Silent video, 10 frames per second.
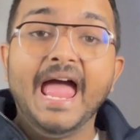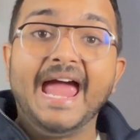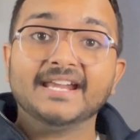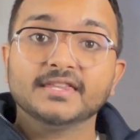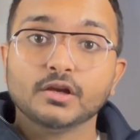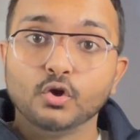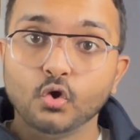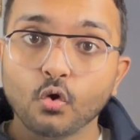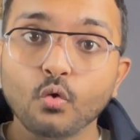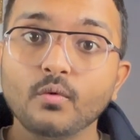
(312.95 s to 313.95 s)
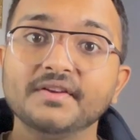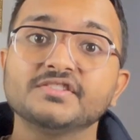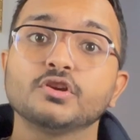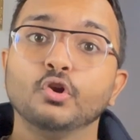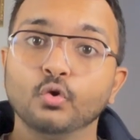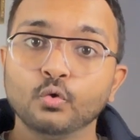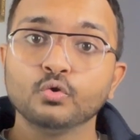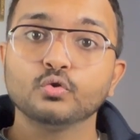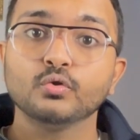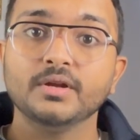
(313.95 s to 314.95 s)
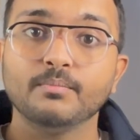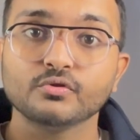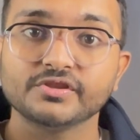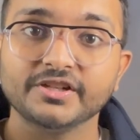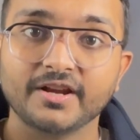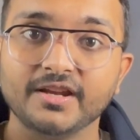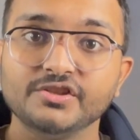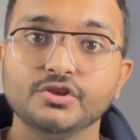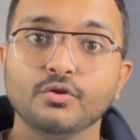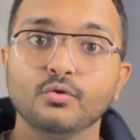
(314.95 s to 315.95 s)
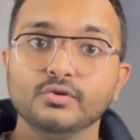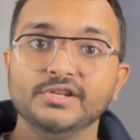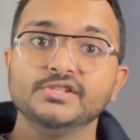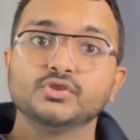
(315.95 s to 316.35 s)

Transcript: And the lowest loan to deposit ratio is